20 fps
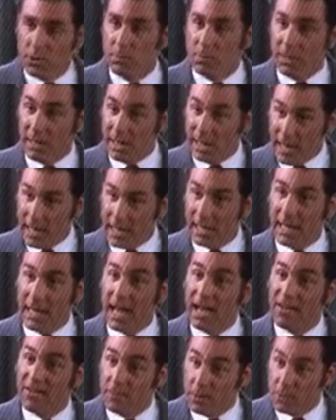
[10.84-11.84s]
but lately
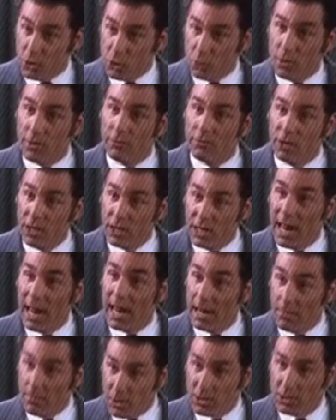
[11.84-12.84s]
I've been drifting
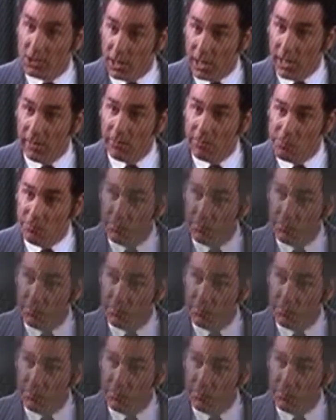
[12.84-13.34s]
aimlessly.